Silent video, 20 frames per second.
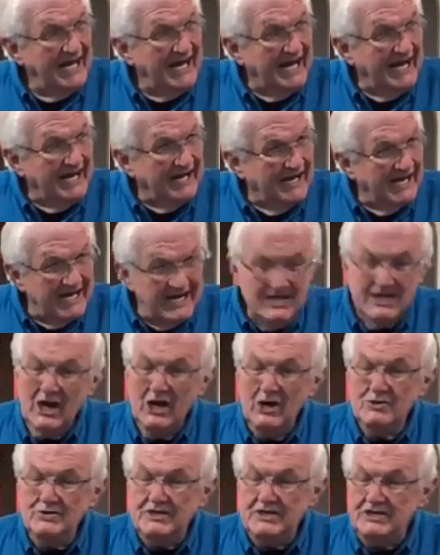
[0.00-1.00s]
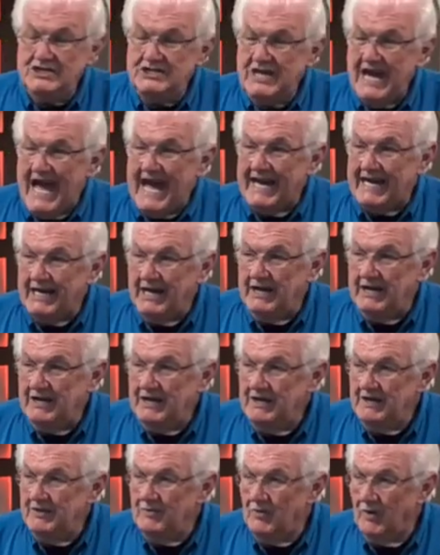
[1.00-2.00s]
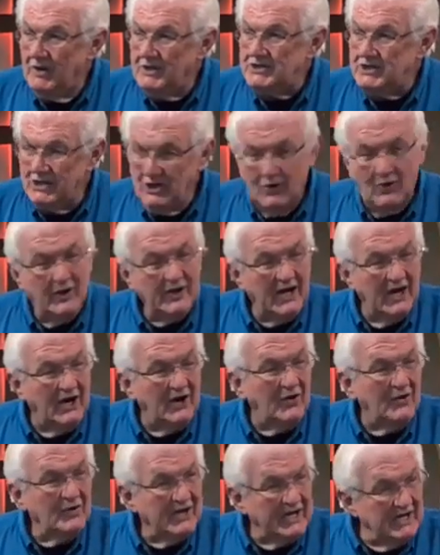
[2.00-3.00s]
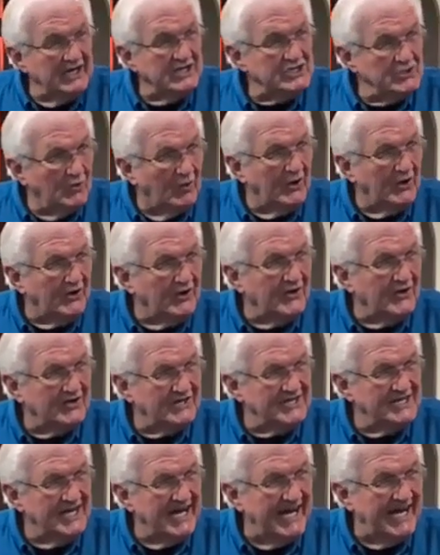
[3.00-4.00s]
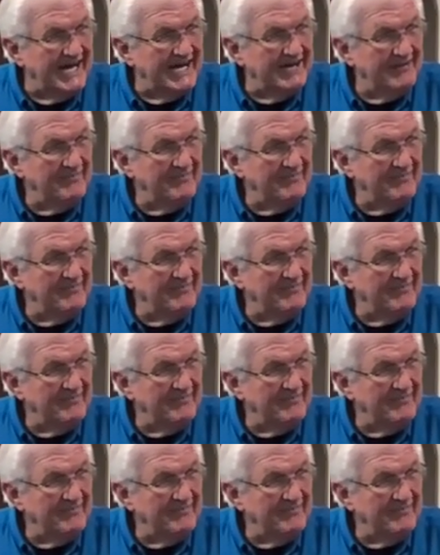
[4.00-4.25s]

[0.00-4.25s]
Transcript: And He knows exactly what's going on in this world today.